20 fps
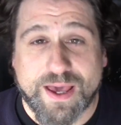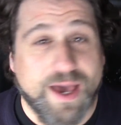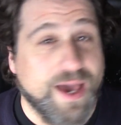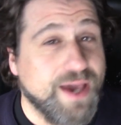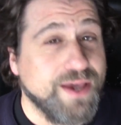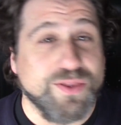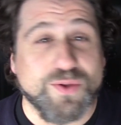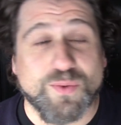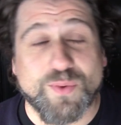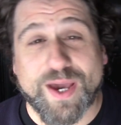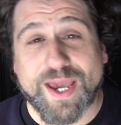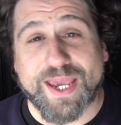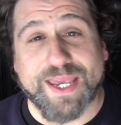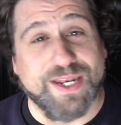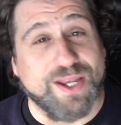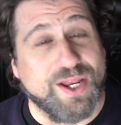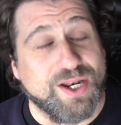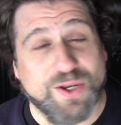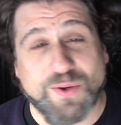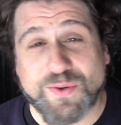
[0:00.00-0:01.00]
Either way, you
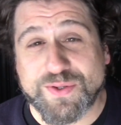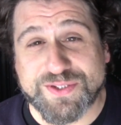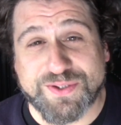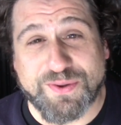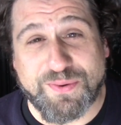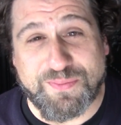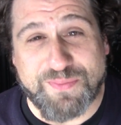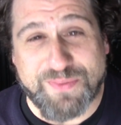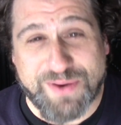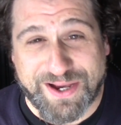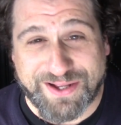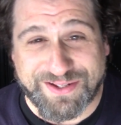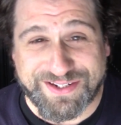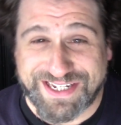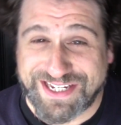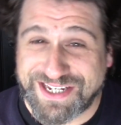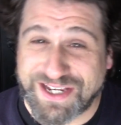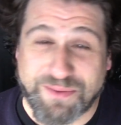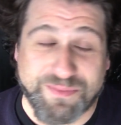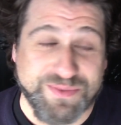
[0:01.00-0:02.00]
know, Lewis
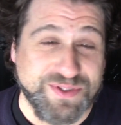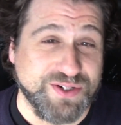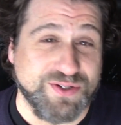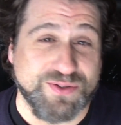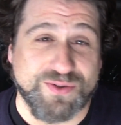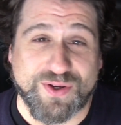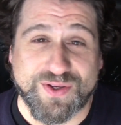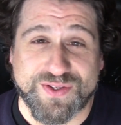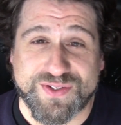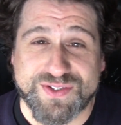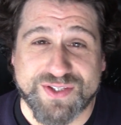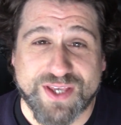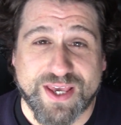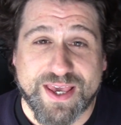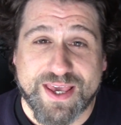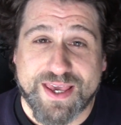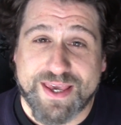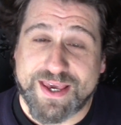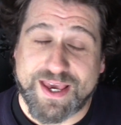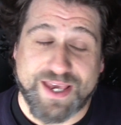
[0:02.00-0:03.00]
Capaldi comes across
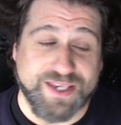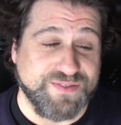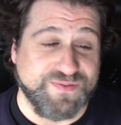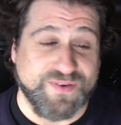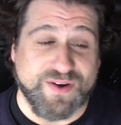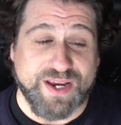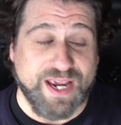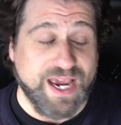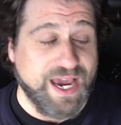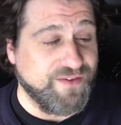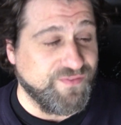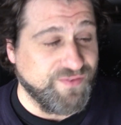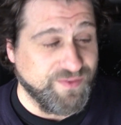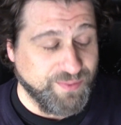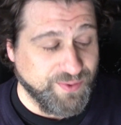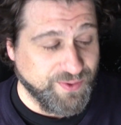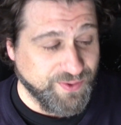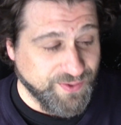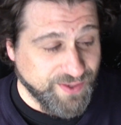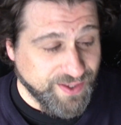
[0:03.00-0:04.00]
as very
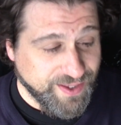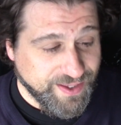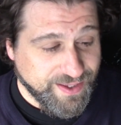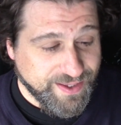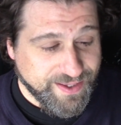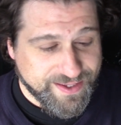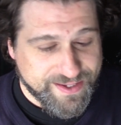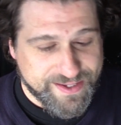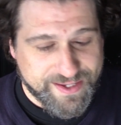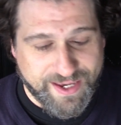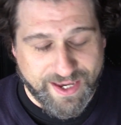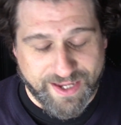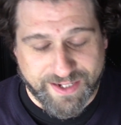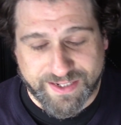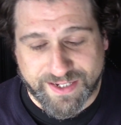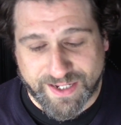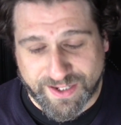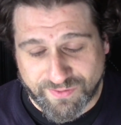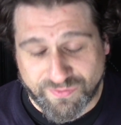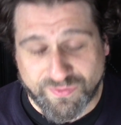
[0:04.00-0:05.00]
affable and
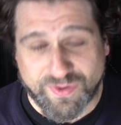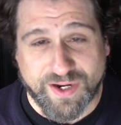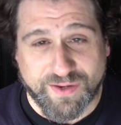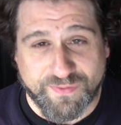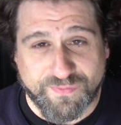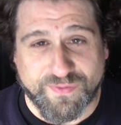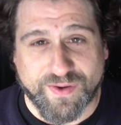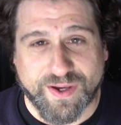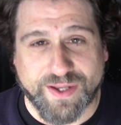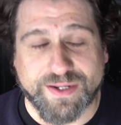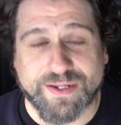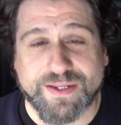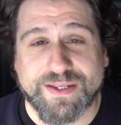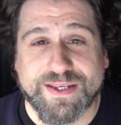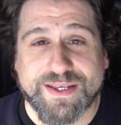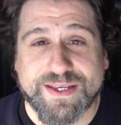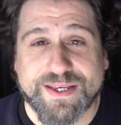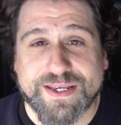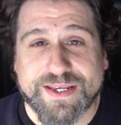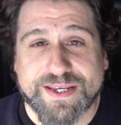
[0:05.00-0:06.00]
kind of really fun
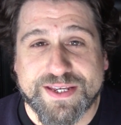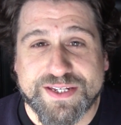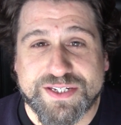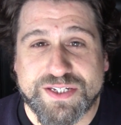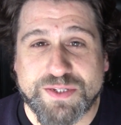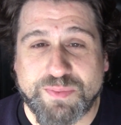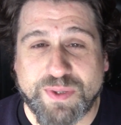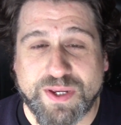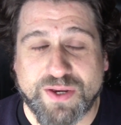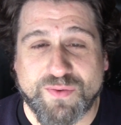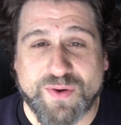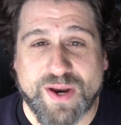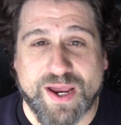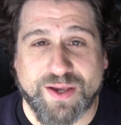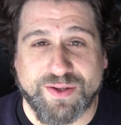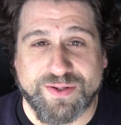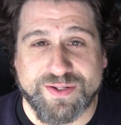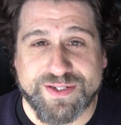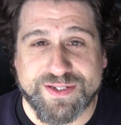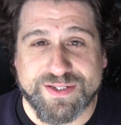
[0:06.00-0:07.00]
to be
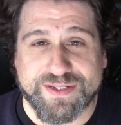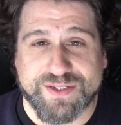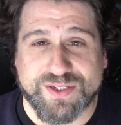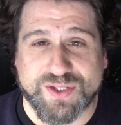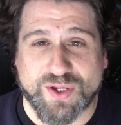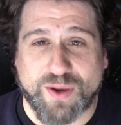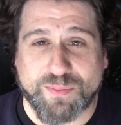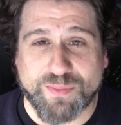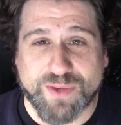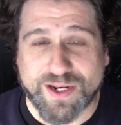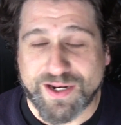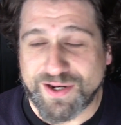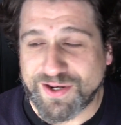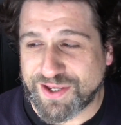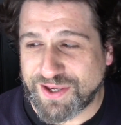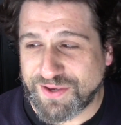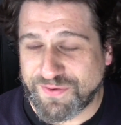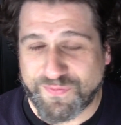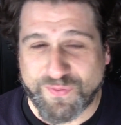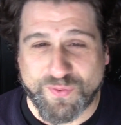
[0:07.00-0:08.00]
around. So I'm kind of
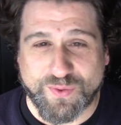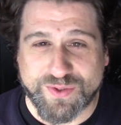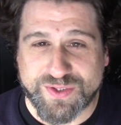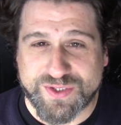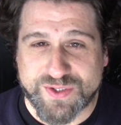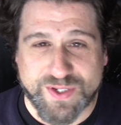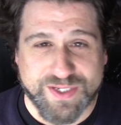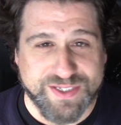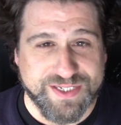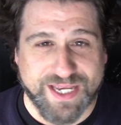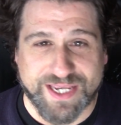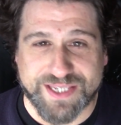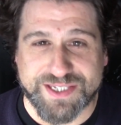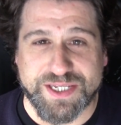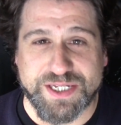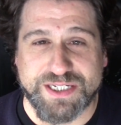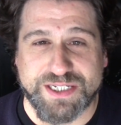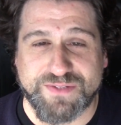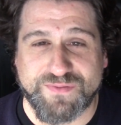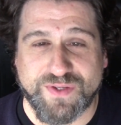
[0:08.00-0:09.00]
looking forward to his next
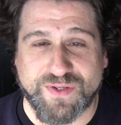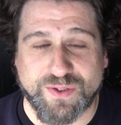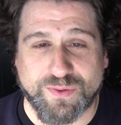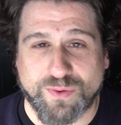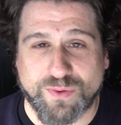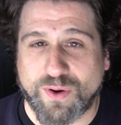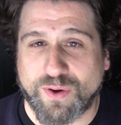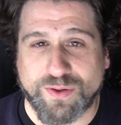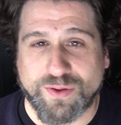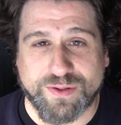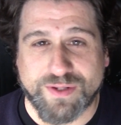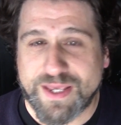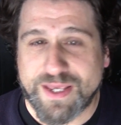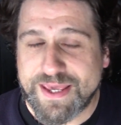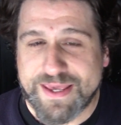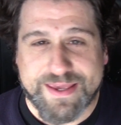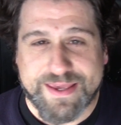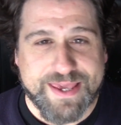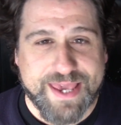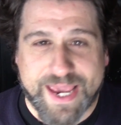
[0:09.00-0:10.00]
interview on
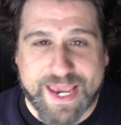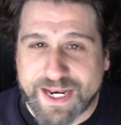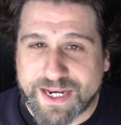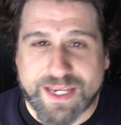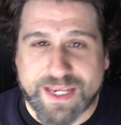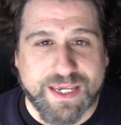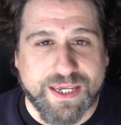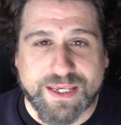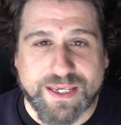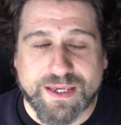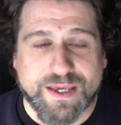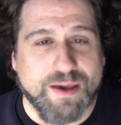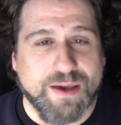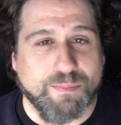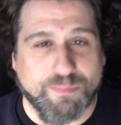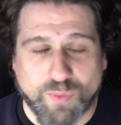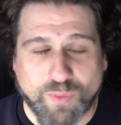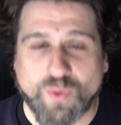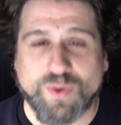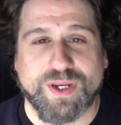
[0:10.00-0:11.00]
any
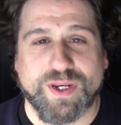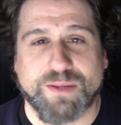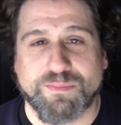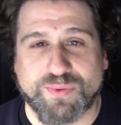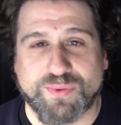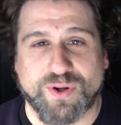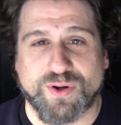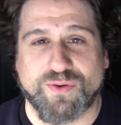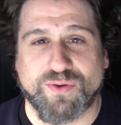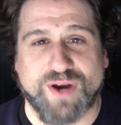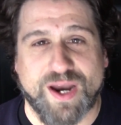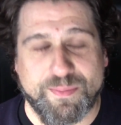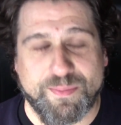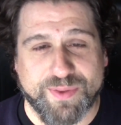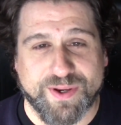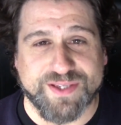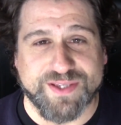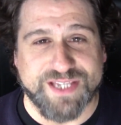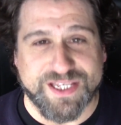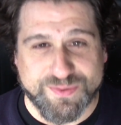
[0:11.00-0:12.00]
morning programme,
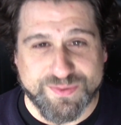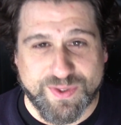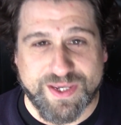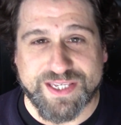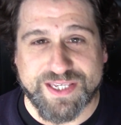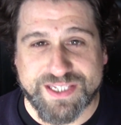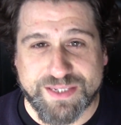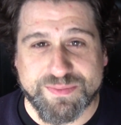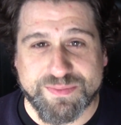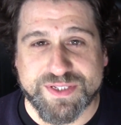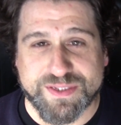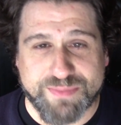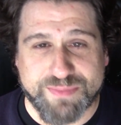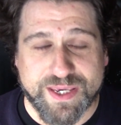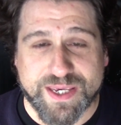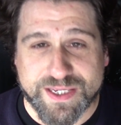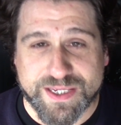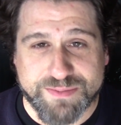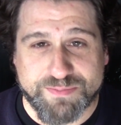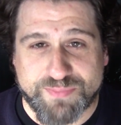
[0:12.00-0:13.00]
because that's where he seems to
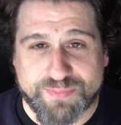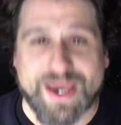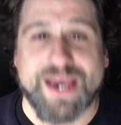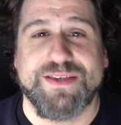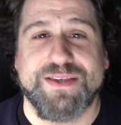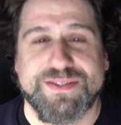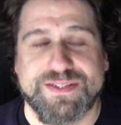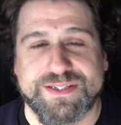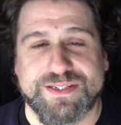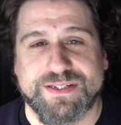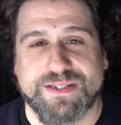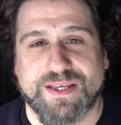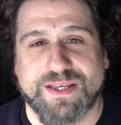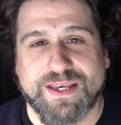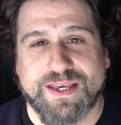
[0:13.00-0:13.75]
make his best